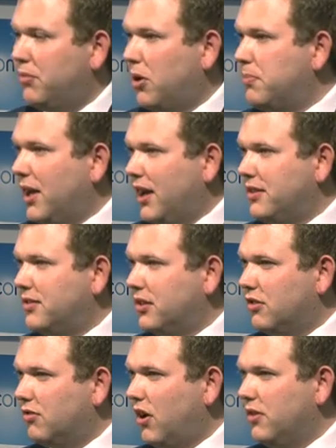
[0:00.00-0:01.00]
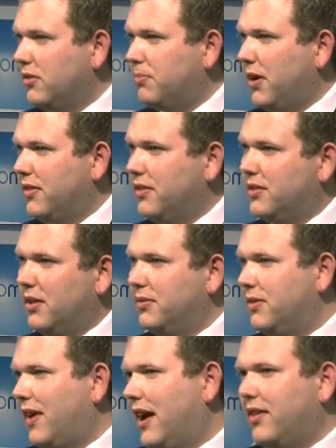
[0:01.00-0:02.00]
Population growth, both in
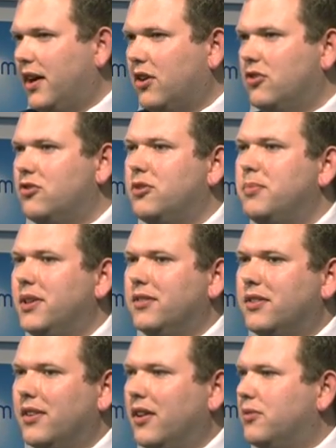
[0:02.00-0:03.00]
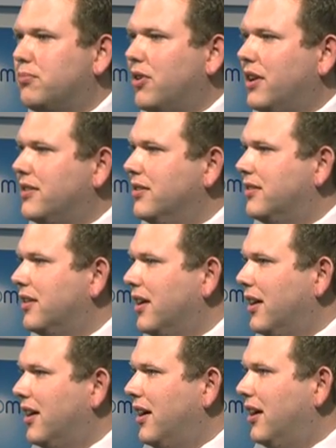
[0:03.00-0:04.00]
terms of how that contributes to those pressures
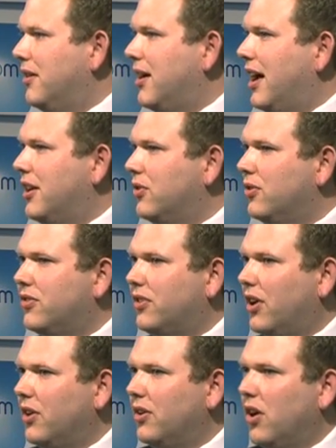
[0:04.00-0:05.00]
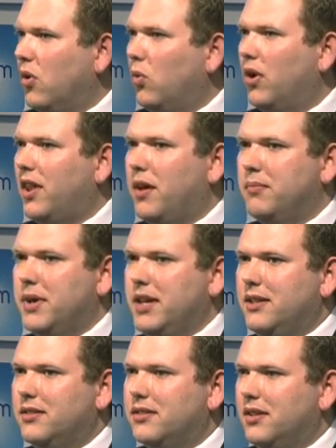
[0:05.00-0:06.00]
and also what that
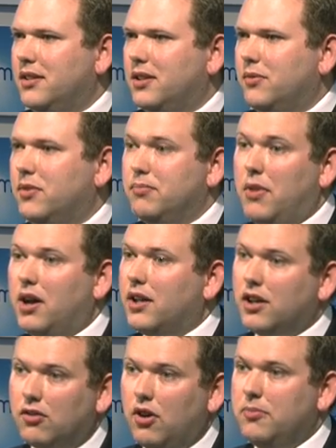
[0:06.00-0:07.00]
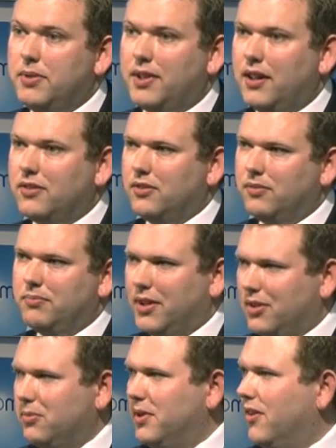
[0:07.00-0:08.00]
means in terms of market growth potential,
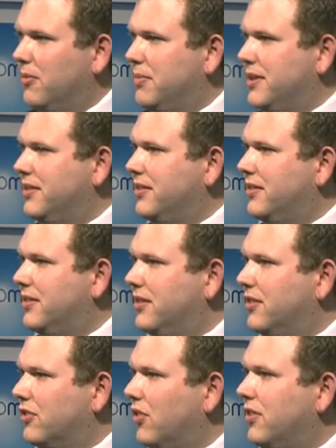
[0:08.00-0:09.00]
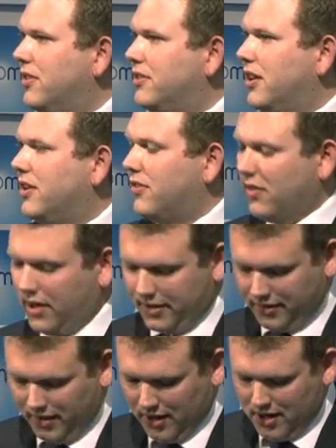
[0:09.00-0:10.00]
because we are a business, this is a growth agenda for
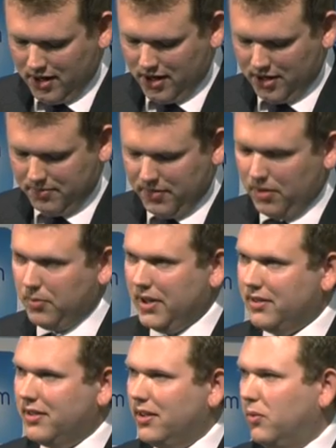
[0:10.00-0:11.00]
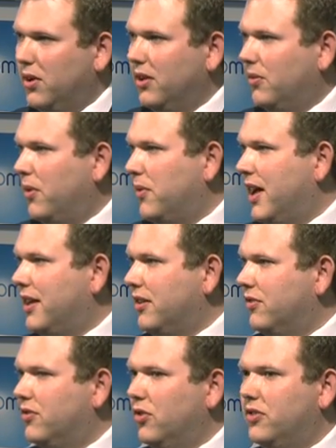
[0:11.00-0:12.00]
us, and we see a world where we're
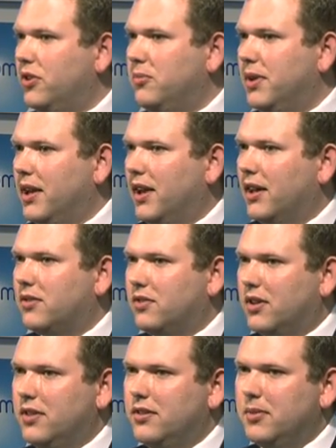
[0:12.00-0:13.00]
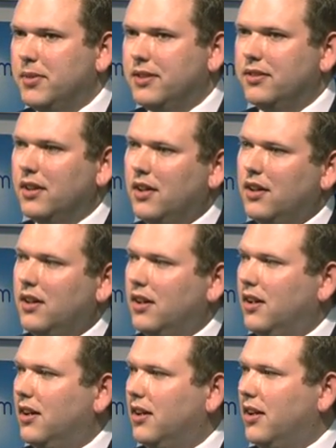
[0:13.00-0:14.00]
heading for 2 billion extra consumers,
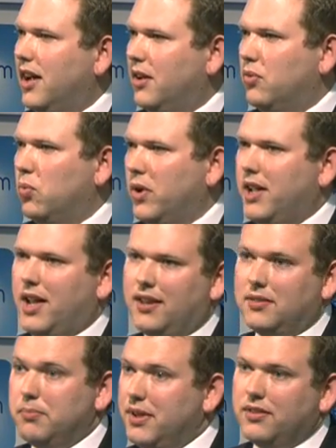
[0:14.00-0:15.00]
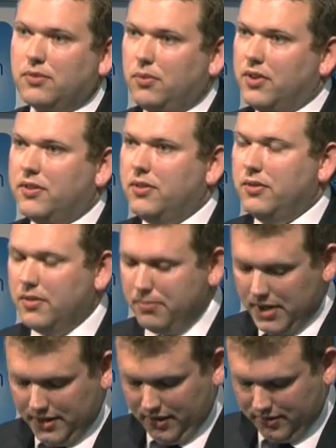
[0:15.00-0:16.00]
and we as a business want to
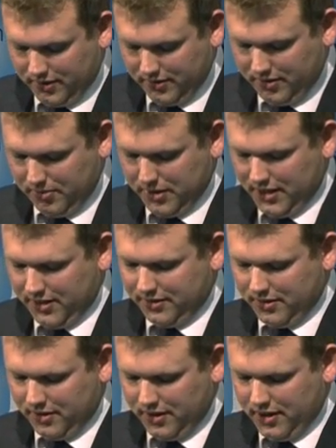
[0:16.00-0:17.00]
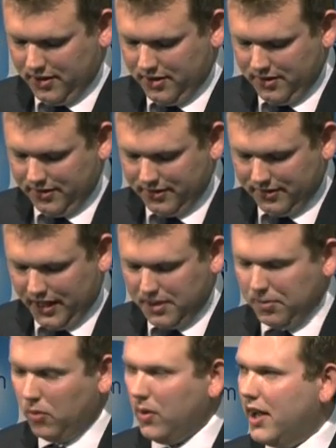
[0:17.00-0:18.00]
meet those consumer needs in a
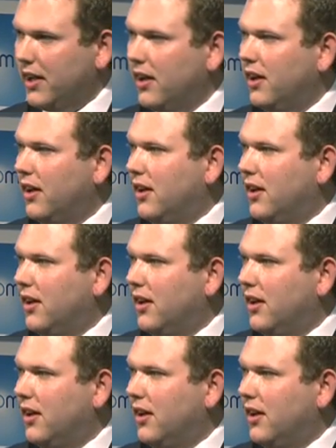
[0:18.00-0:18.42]
sustainable way.